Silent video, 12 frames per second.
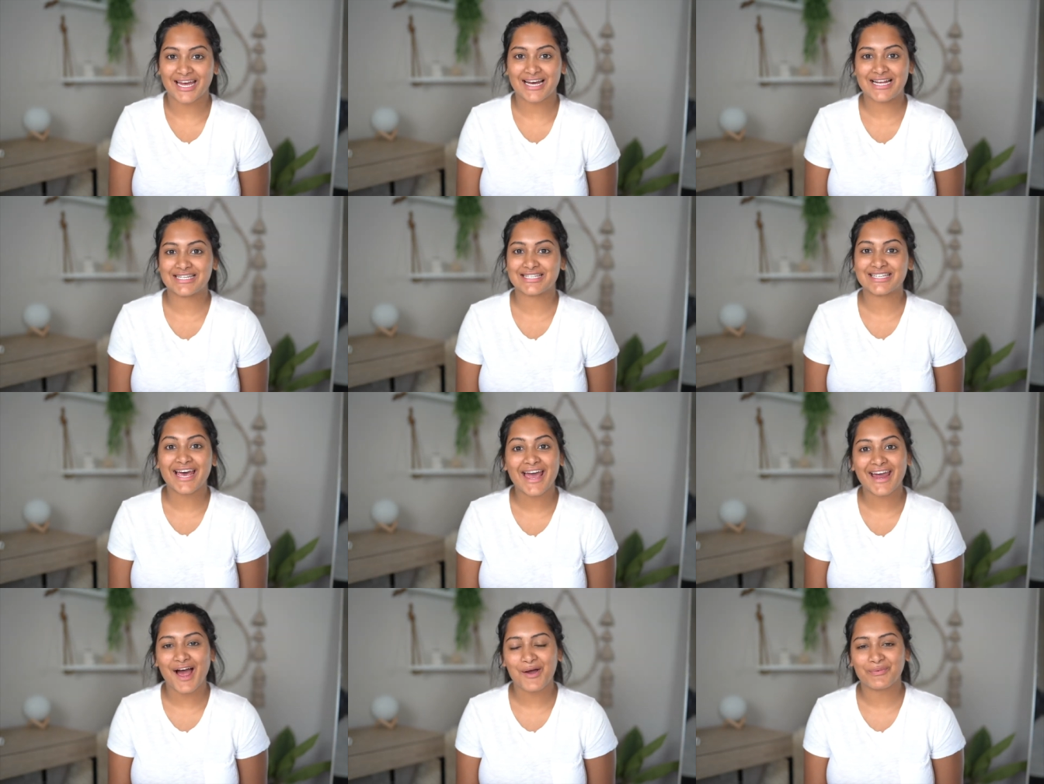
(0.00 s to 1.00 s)
and
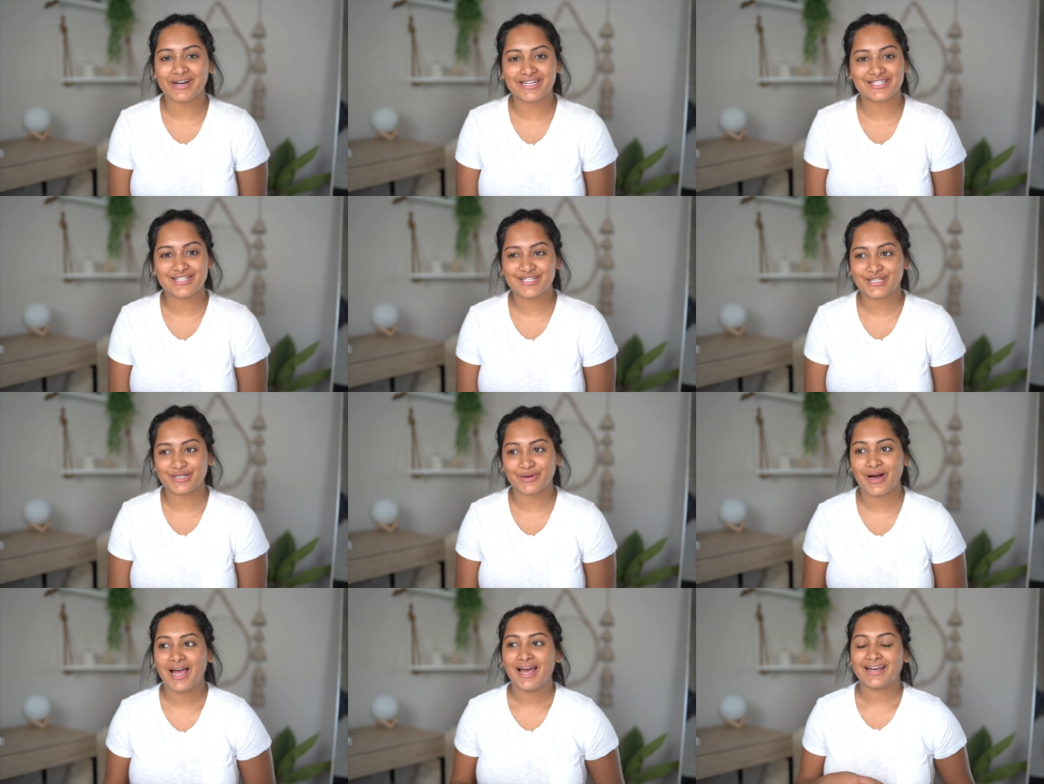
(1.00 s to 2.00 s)
today I wanted to
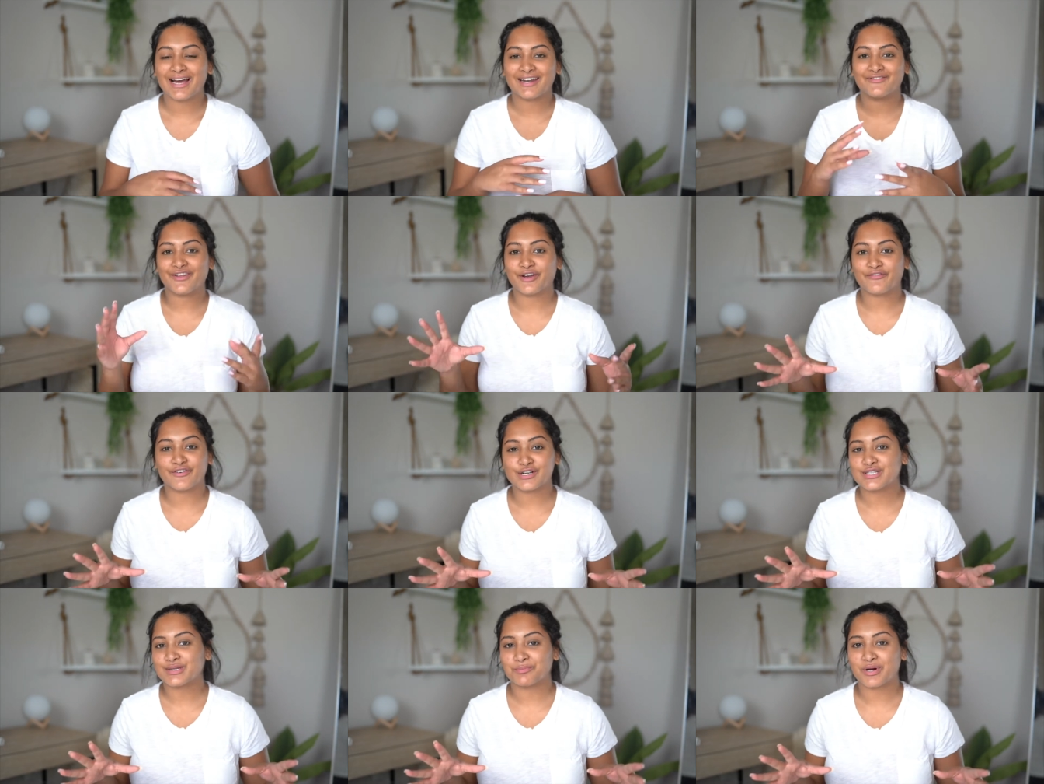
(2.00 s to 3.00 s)
do kind of like a
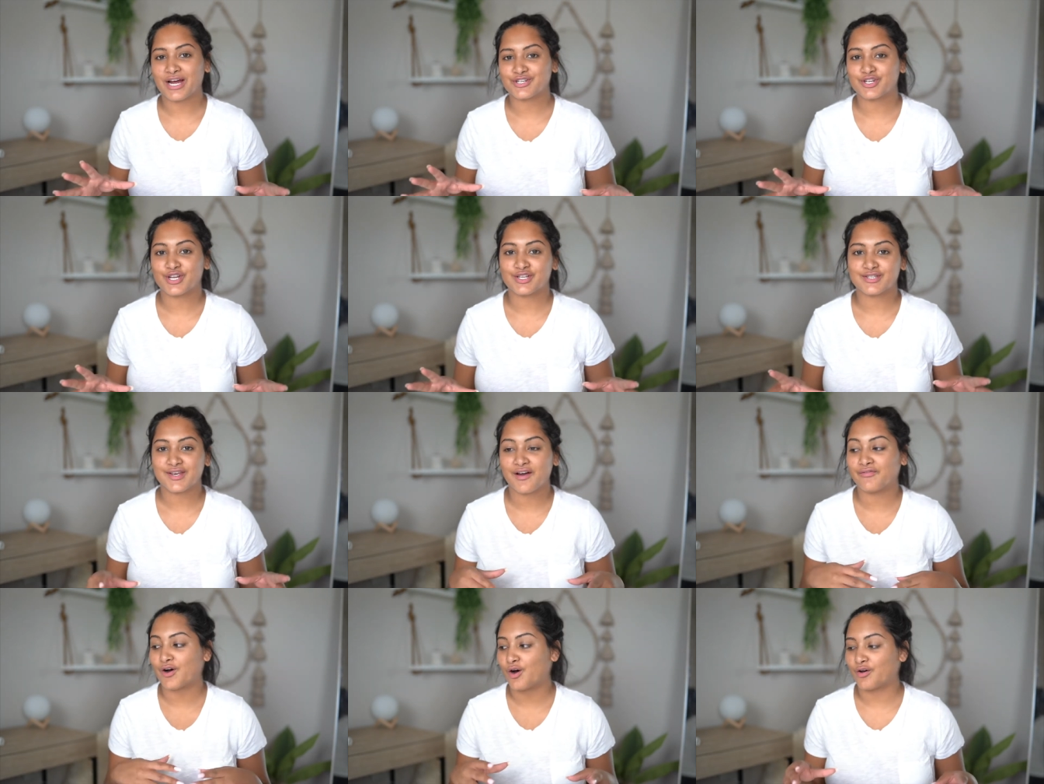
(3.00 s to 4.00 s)
first impressions
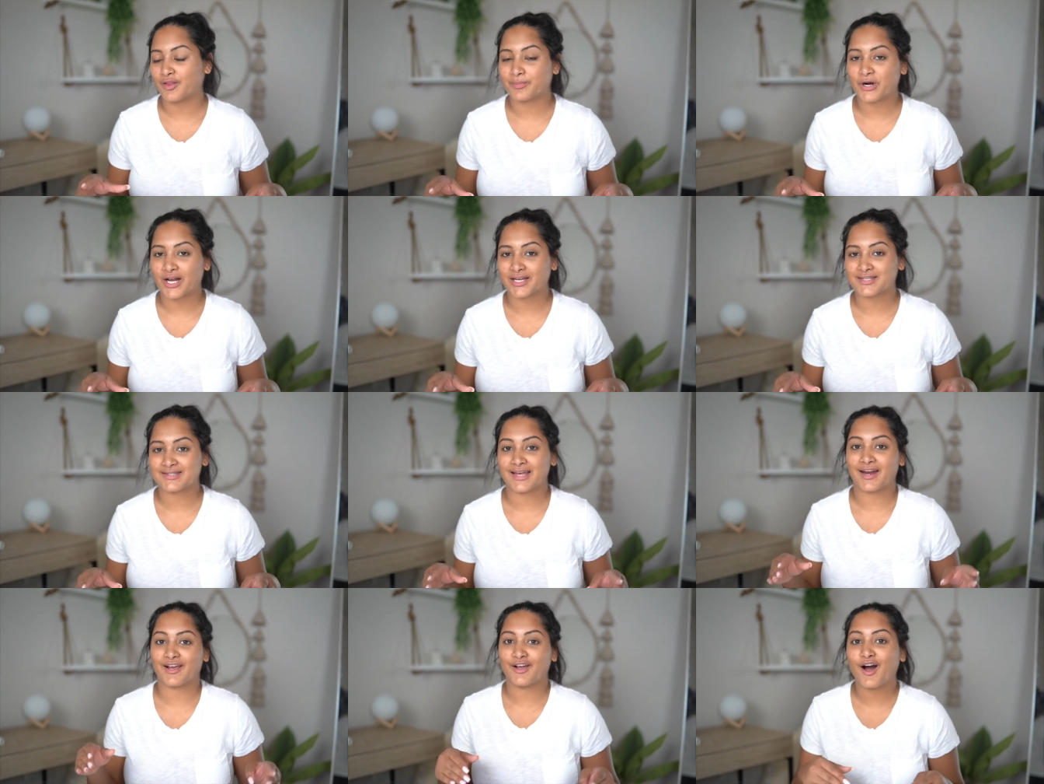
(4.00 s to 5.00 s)
of all the products
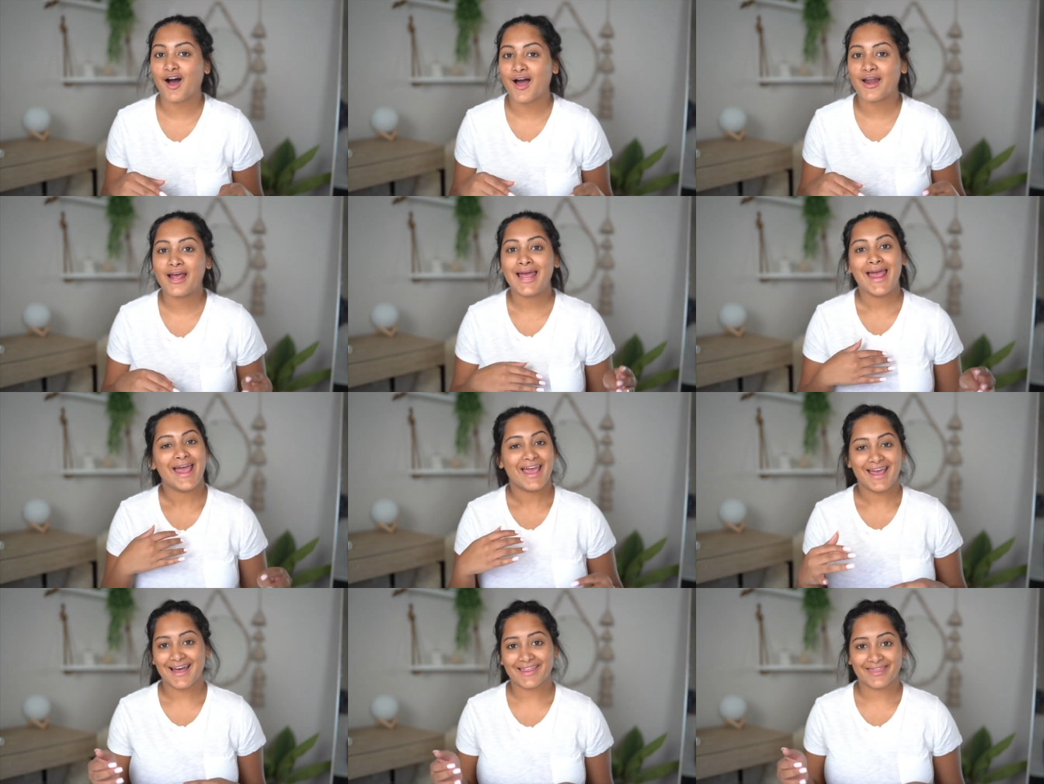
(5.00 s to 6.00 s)
that I got
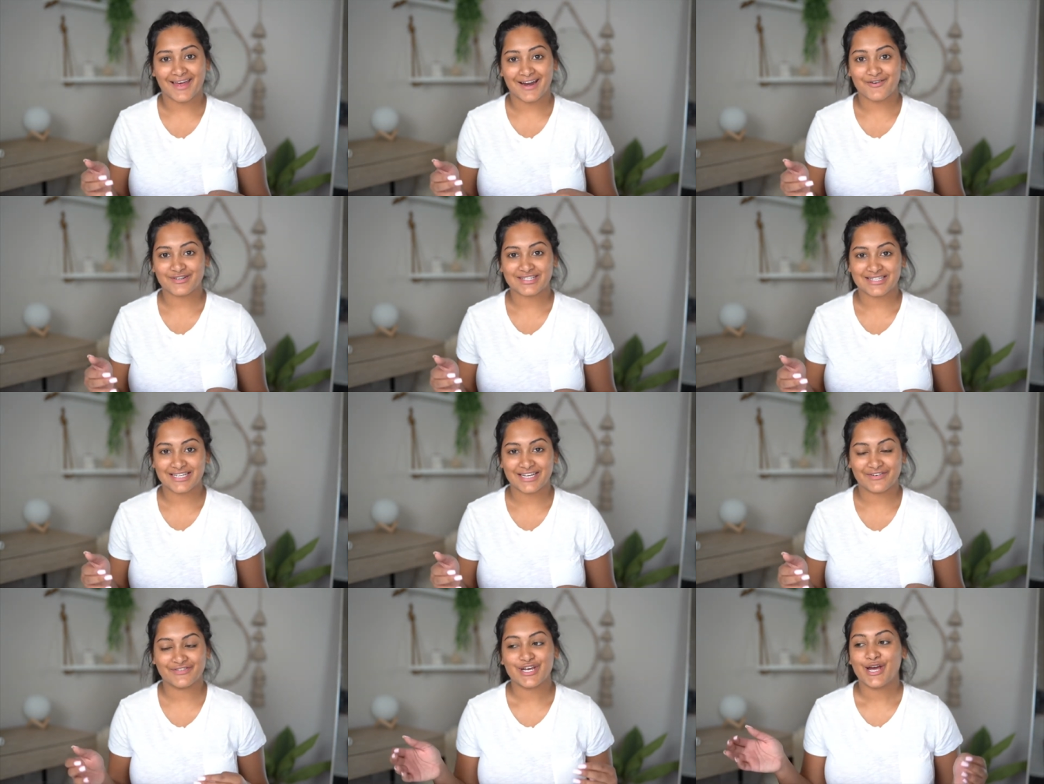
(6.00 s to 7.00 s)
and that I received.